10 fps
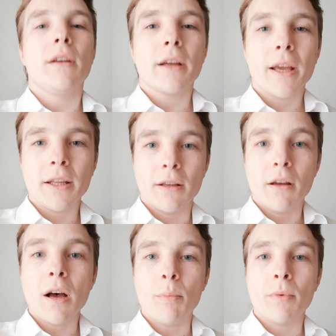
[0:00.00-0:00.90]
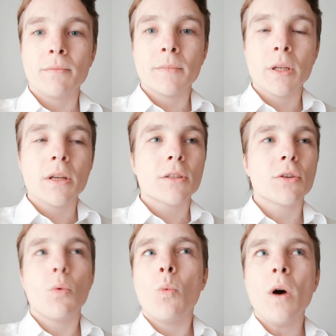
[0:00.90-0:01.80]
head up.
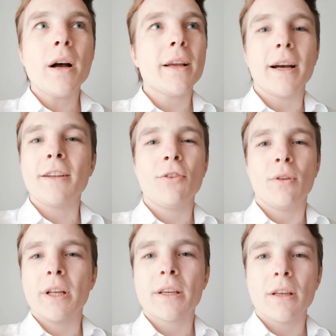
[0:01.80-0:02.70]
So why? I don't know. Like,